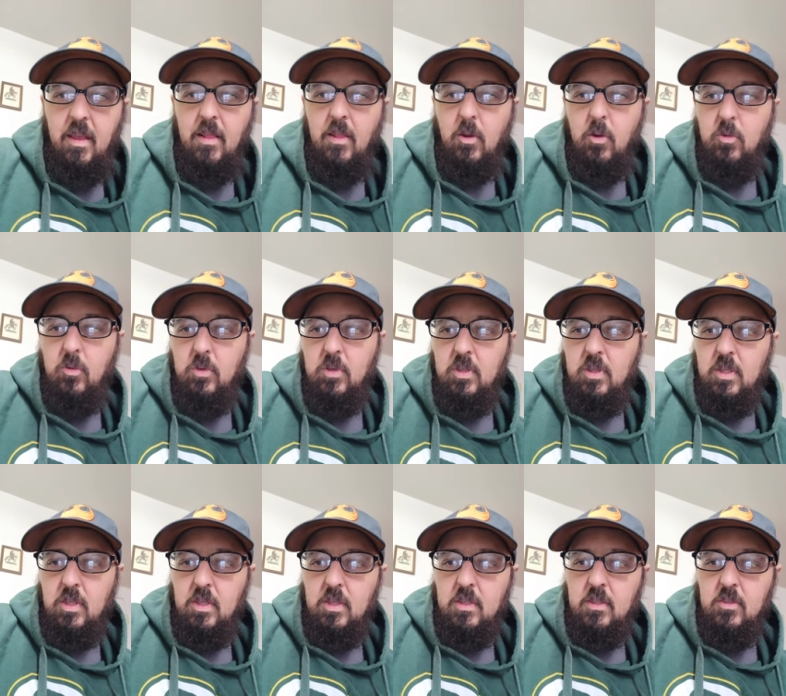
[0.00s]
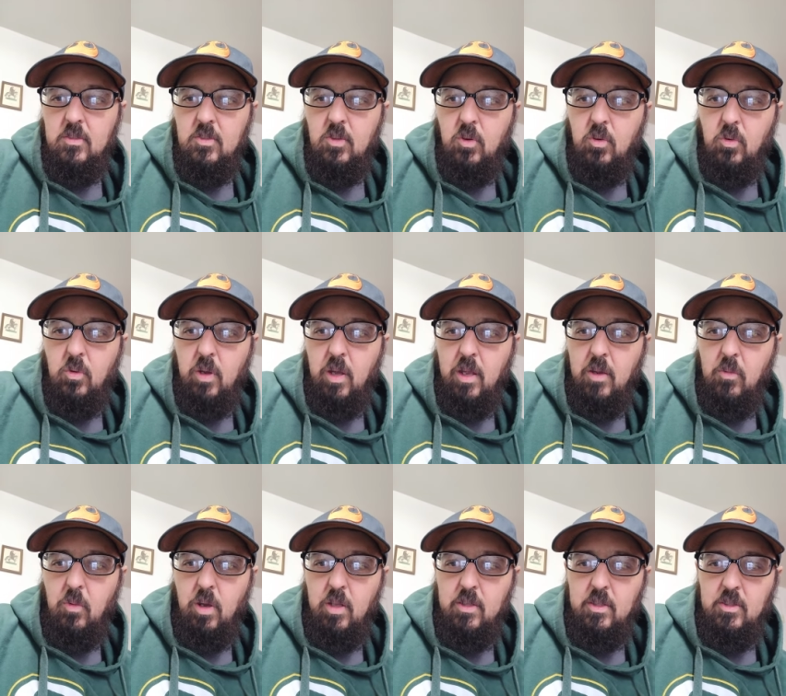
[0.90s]
Hello. So I
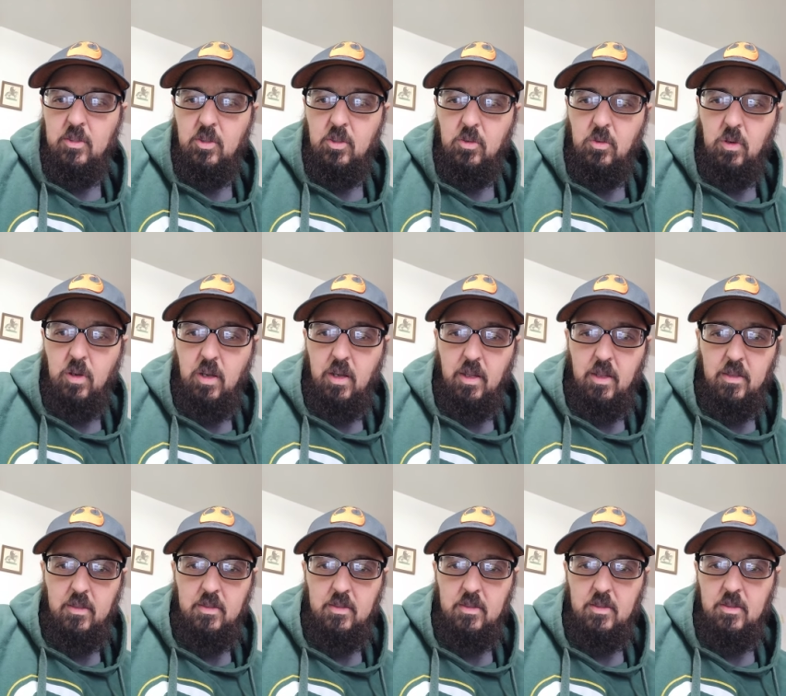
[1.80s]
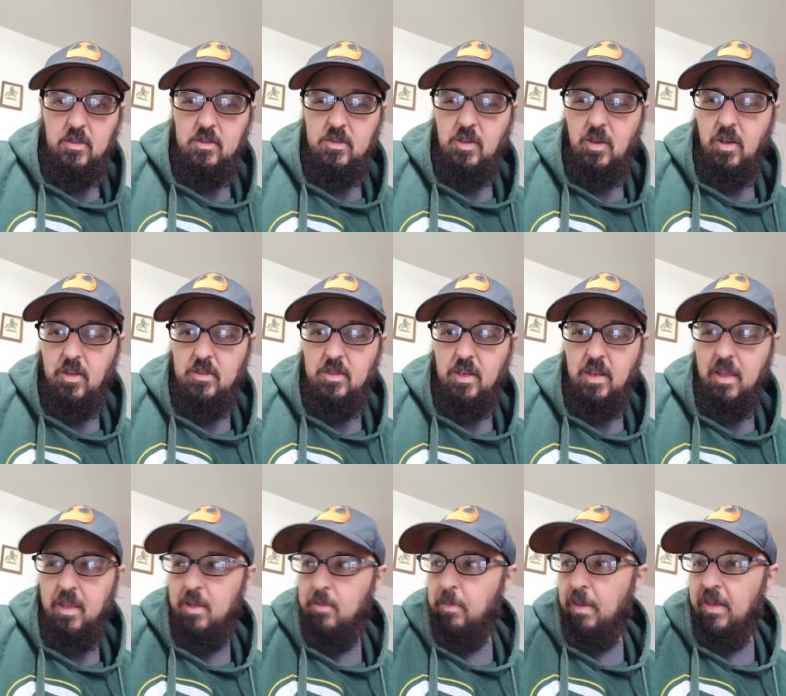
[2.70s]
wanted to uh, talk
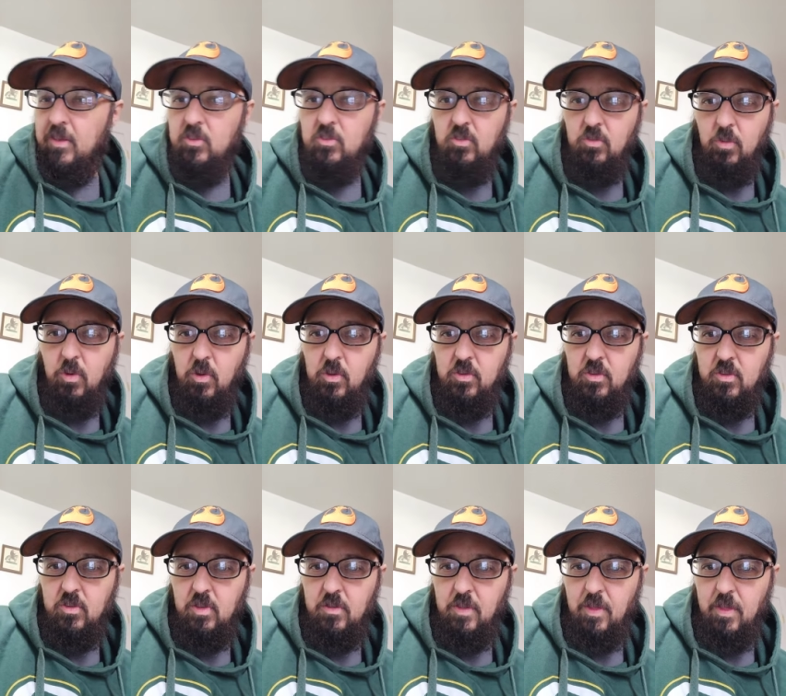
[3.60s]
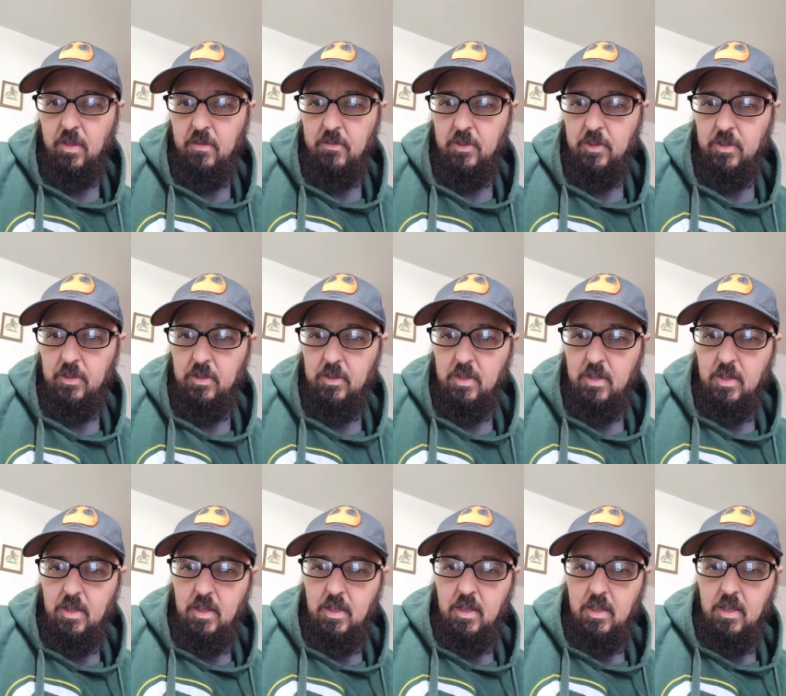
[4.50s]
today about cirrhosis of the liver
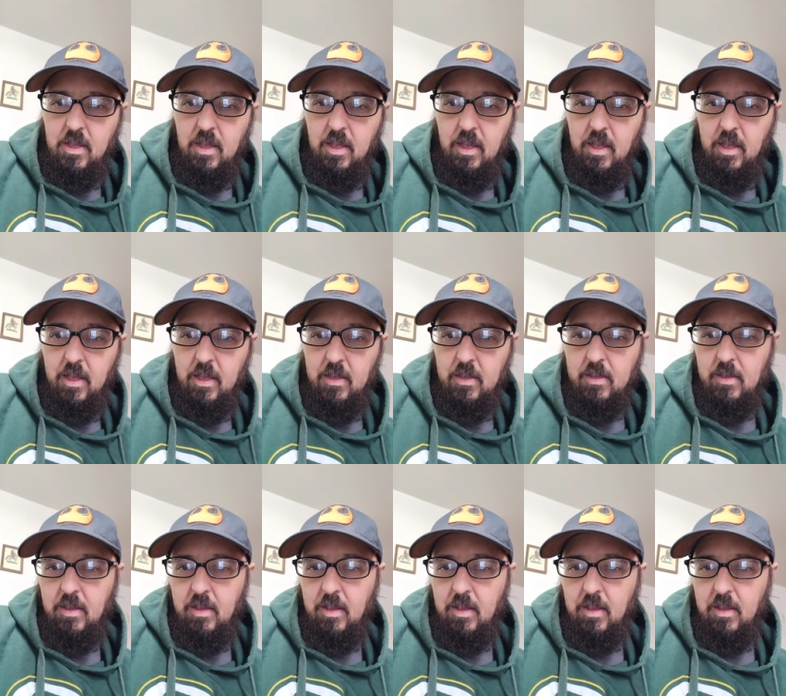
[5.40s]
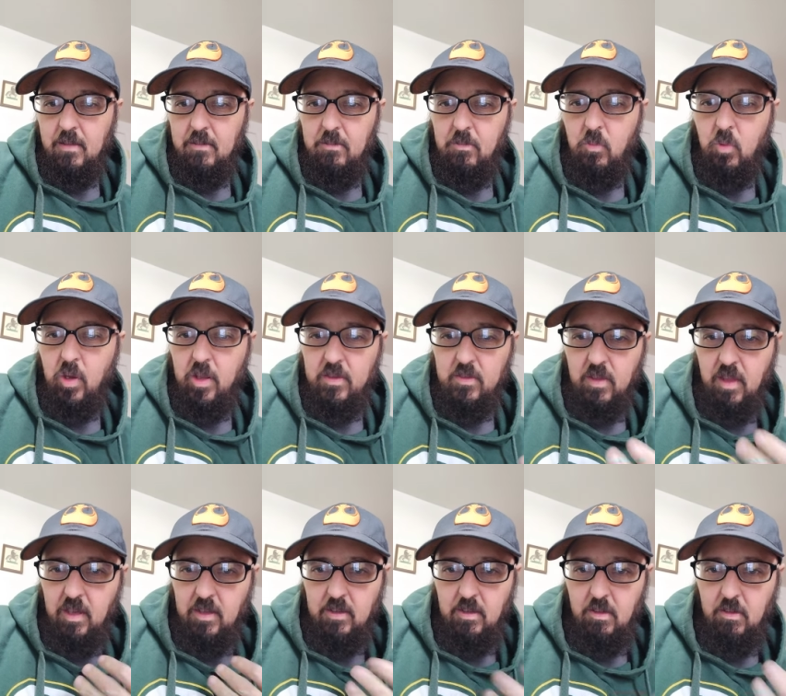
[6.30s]
and uh, what it's
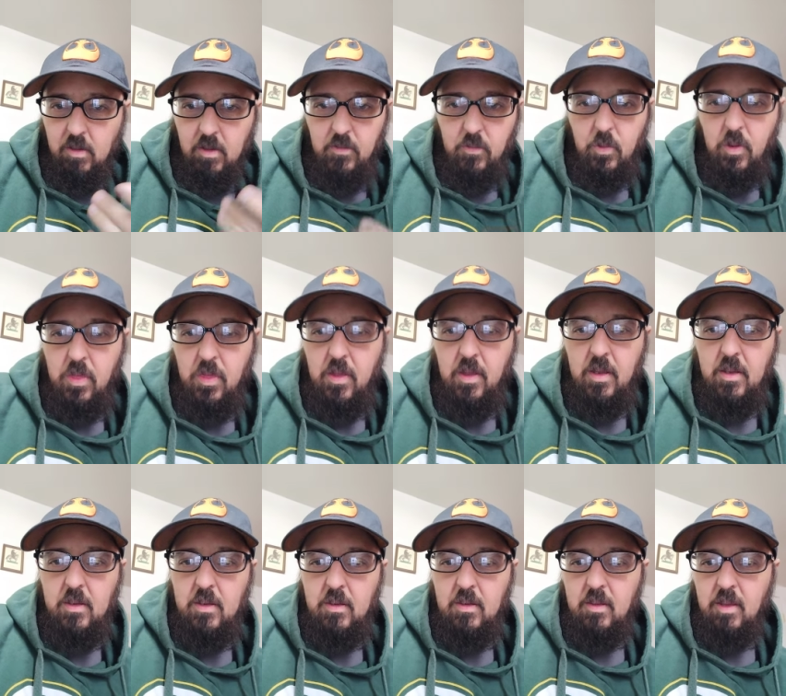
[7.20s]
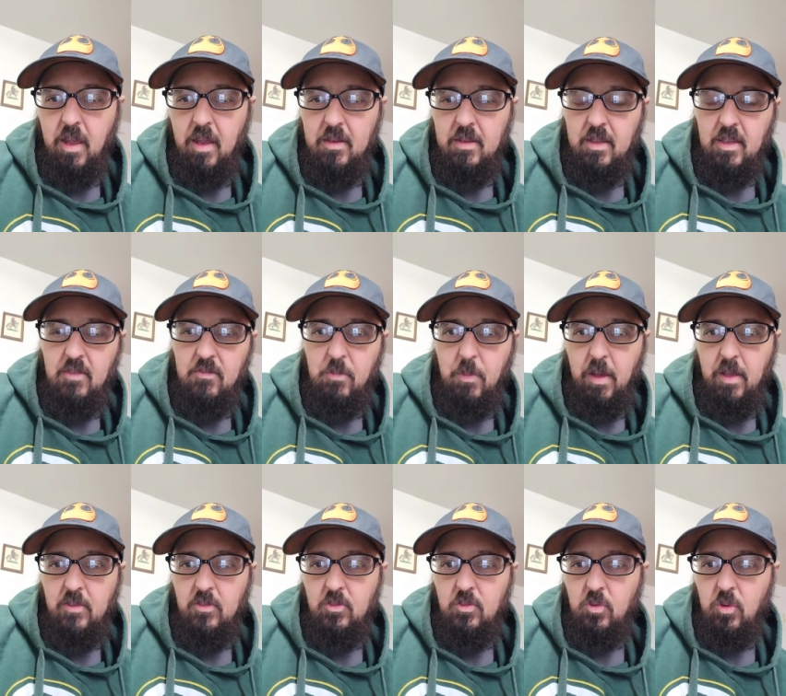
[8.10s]
like to live with it and kind of give
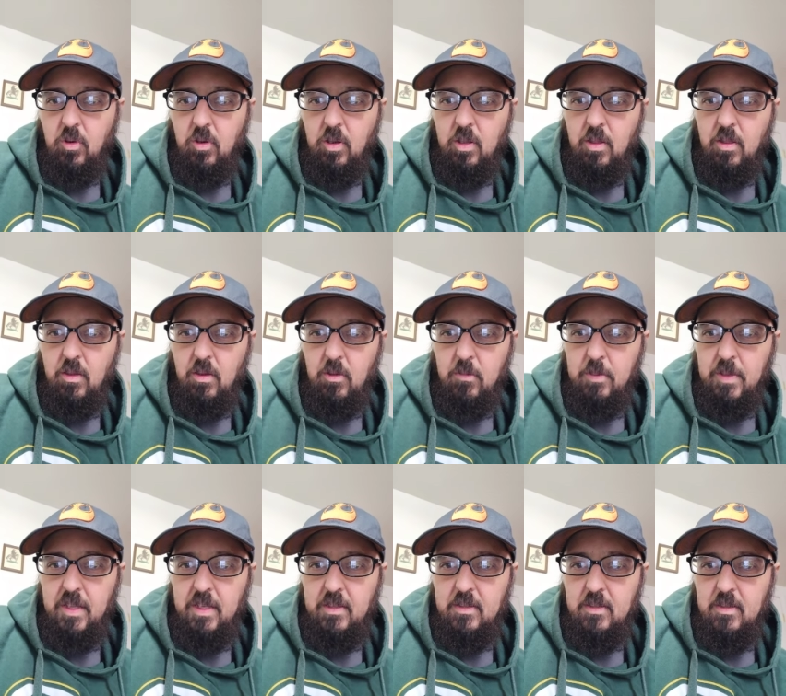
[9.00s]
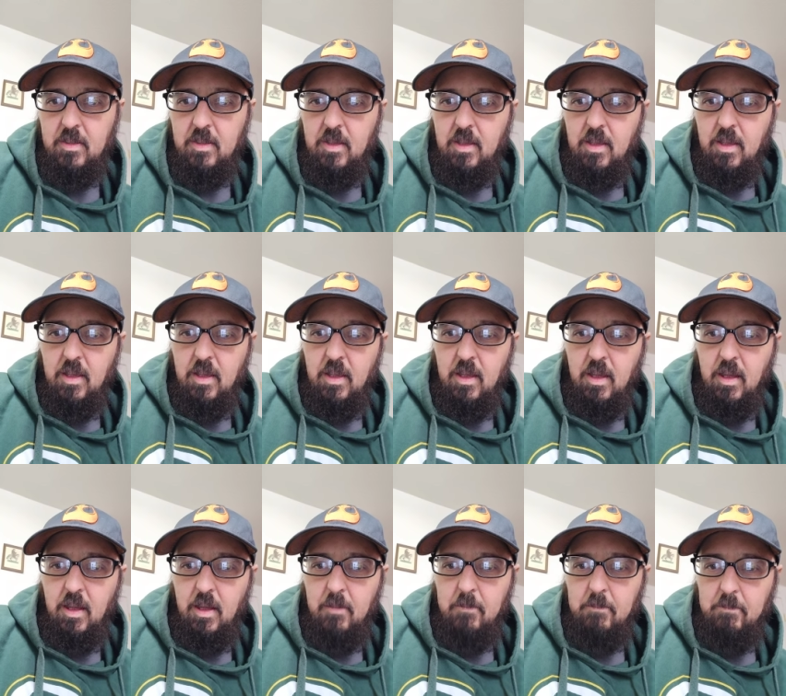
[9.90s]
my story a little bit.
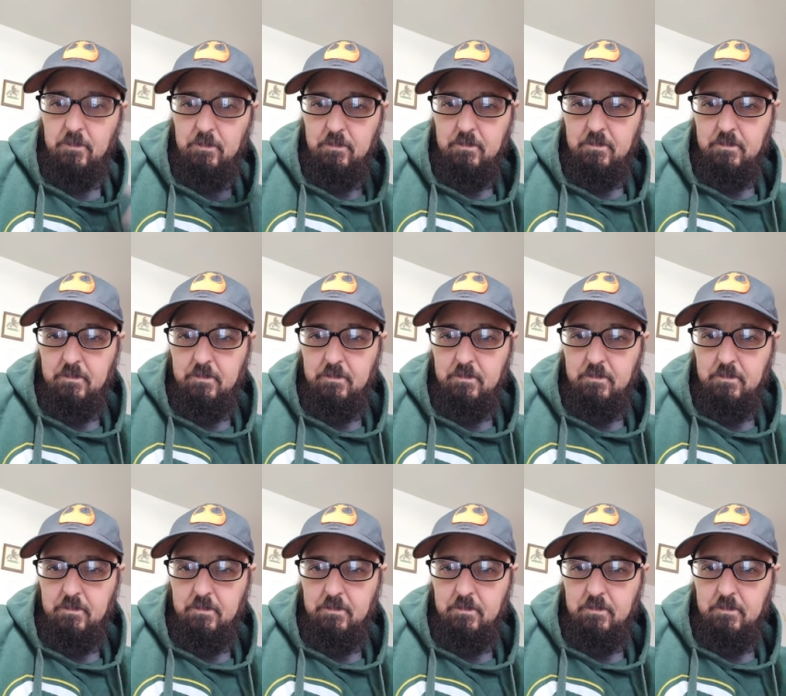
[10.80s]
Um,